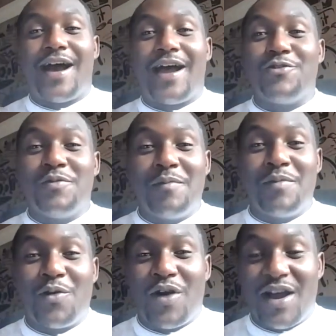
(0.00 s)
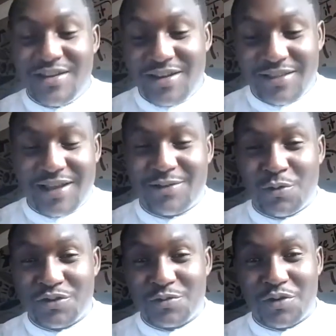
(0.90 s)
I remember one that
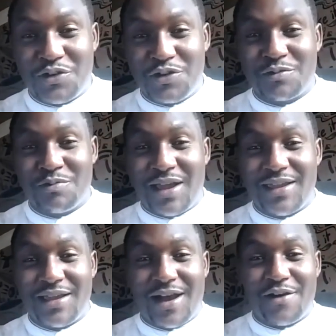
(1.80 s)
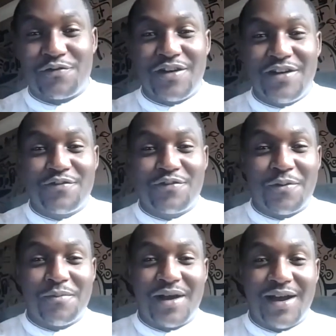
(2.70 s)
was produced by a friend
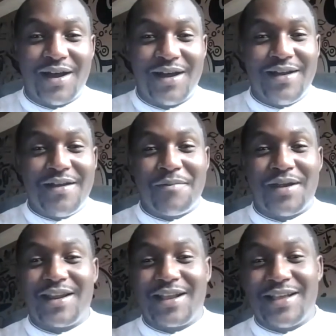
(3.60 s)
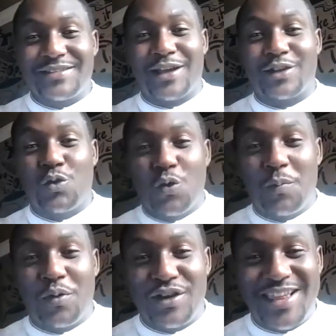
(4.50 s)
from Madagascar,
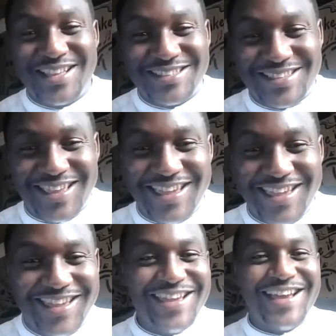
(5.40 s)
Tupo de Se.